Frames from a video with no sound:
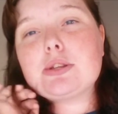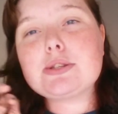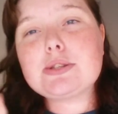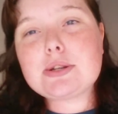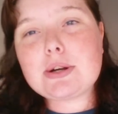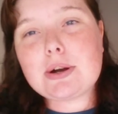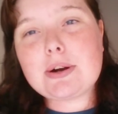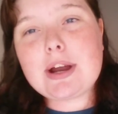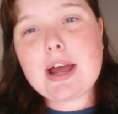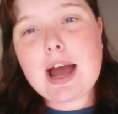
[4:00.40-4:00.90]
the
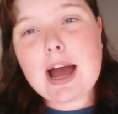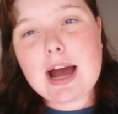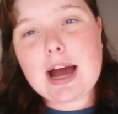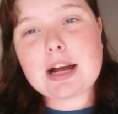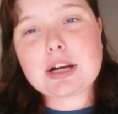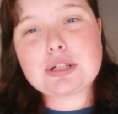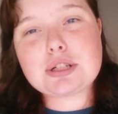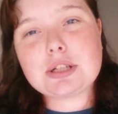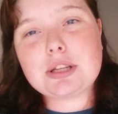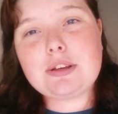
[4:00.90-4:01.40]
story
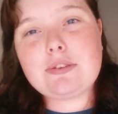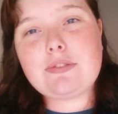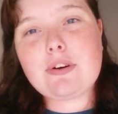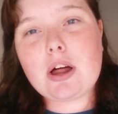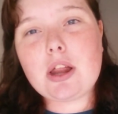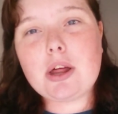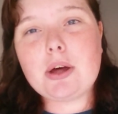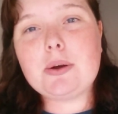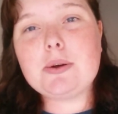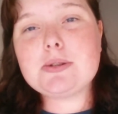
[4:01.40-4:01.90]
actually
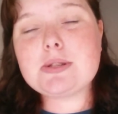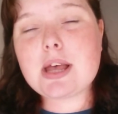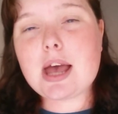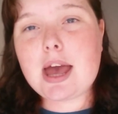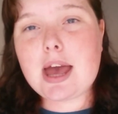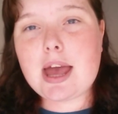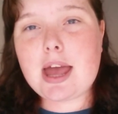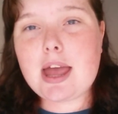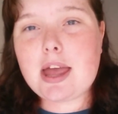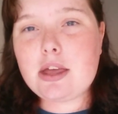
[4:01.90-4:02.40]
follows
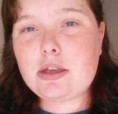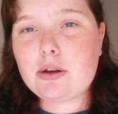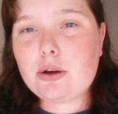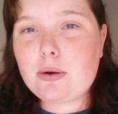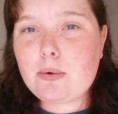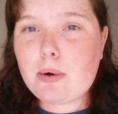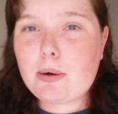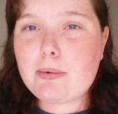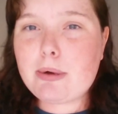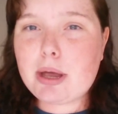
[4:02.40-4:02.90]
a
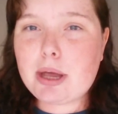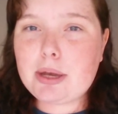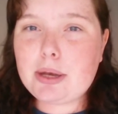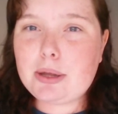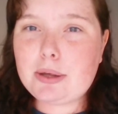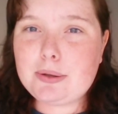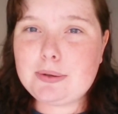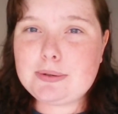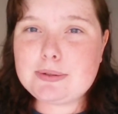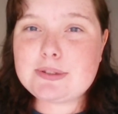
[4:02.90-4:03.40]
young woman
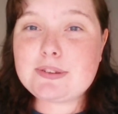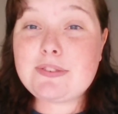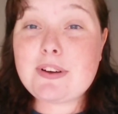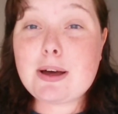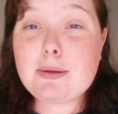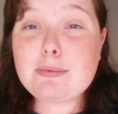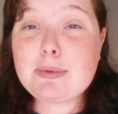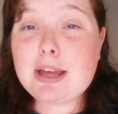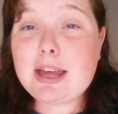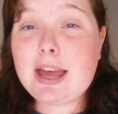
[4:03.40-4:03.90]
whose
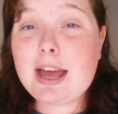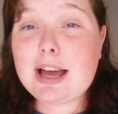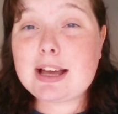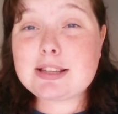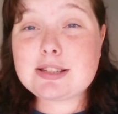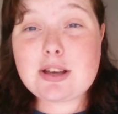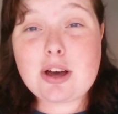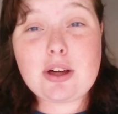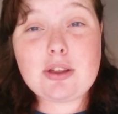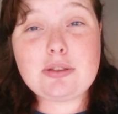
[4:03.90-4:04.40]
family
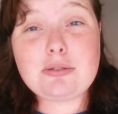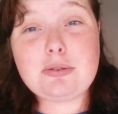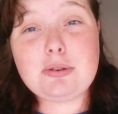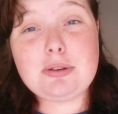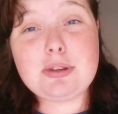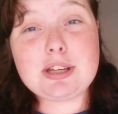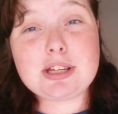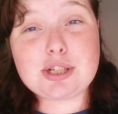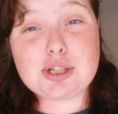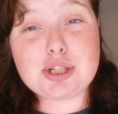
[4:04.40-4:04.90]
has gone
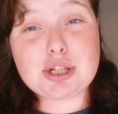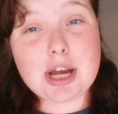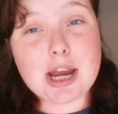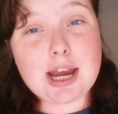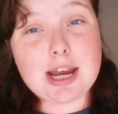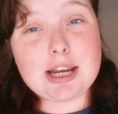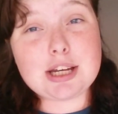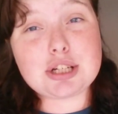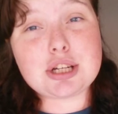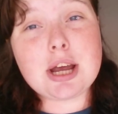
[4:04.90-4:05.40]
through this
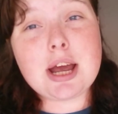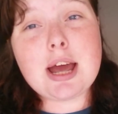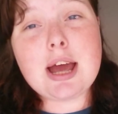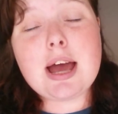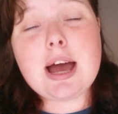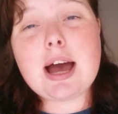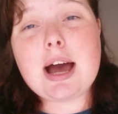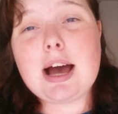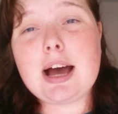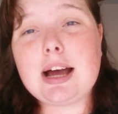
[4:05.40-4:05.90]
change,
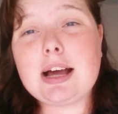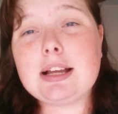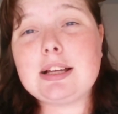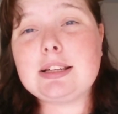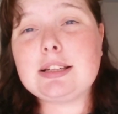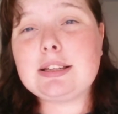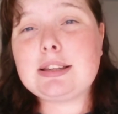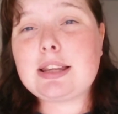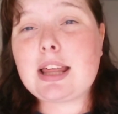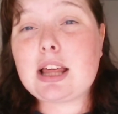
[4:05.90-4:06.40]

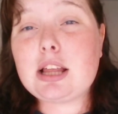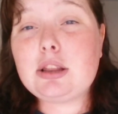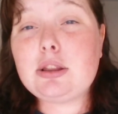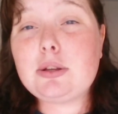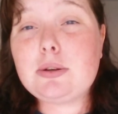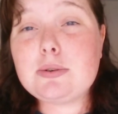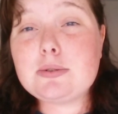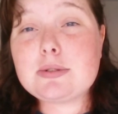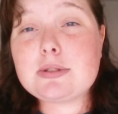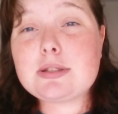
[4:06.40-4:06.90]
and they
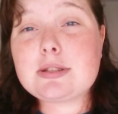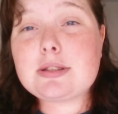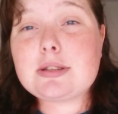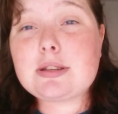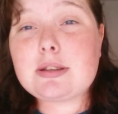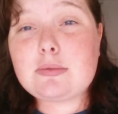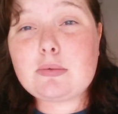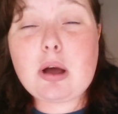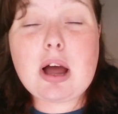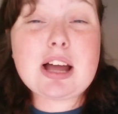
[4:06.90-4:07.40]
lose.
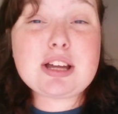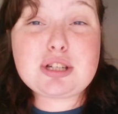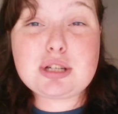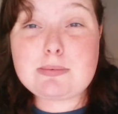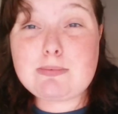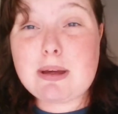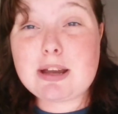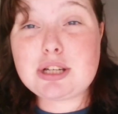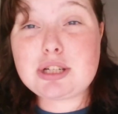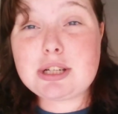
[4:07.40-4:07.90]
What I
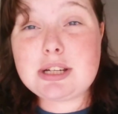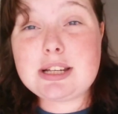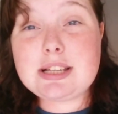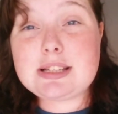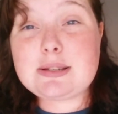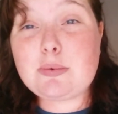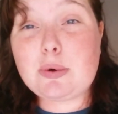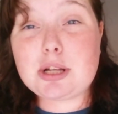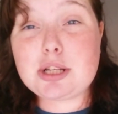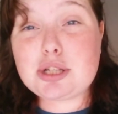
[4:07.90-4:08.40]
should mention
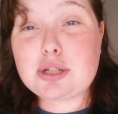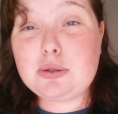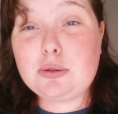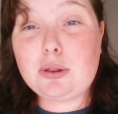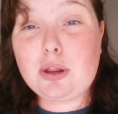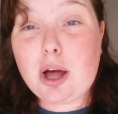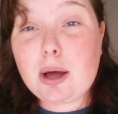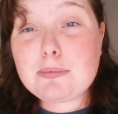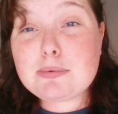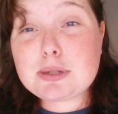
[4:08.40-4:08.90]
is, once you
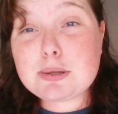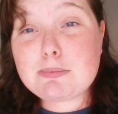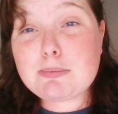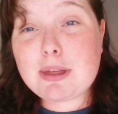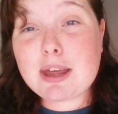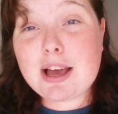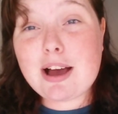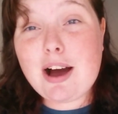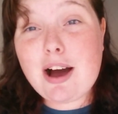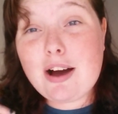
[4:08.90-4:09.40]
lop
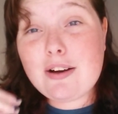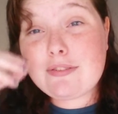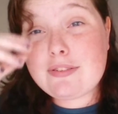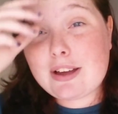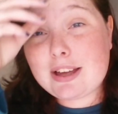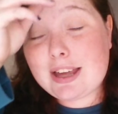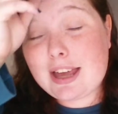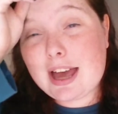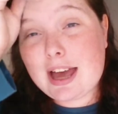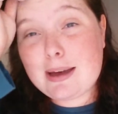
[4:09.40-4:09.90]
something off
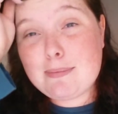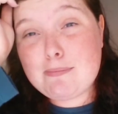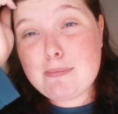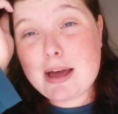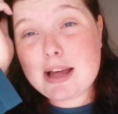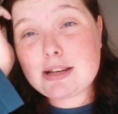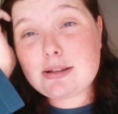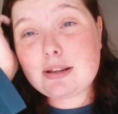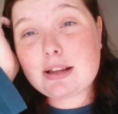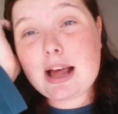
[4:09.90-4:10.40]
and get a
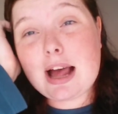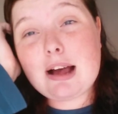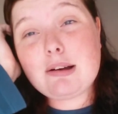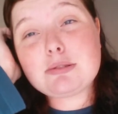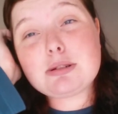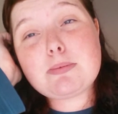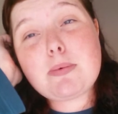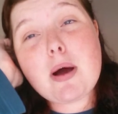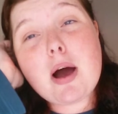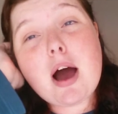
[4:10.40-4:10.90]
metal
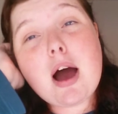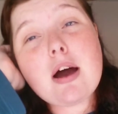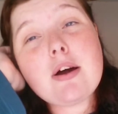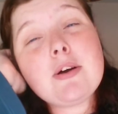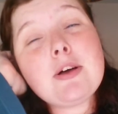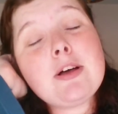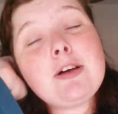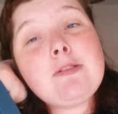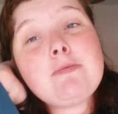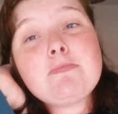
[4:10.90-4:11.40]
counterpart,
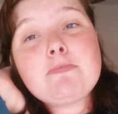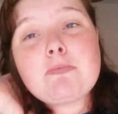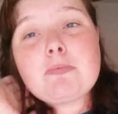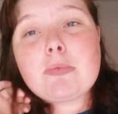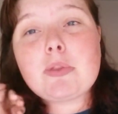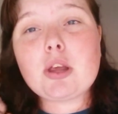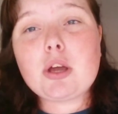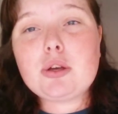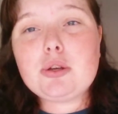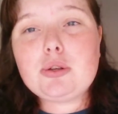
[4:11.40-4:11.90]

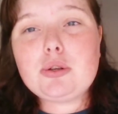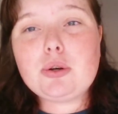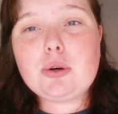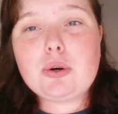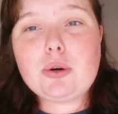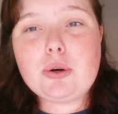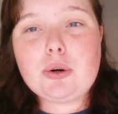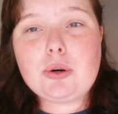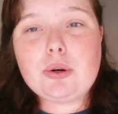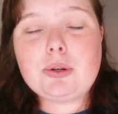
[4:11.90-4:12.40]

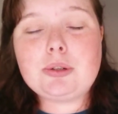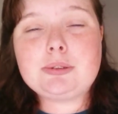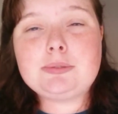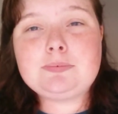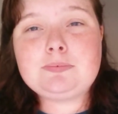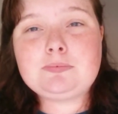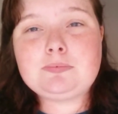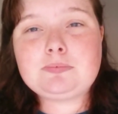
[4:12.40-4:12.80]
your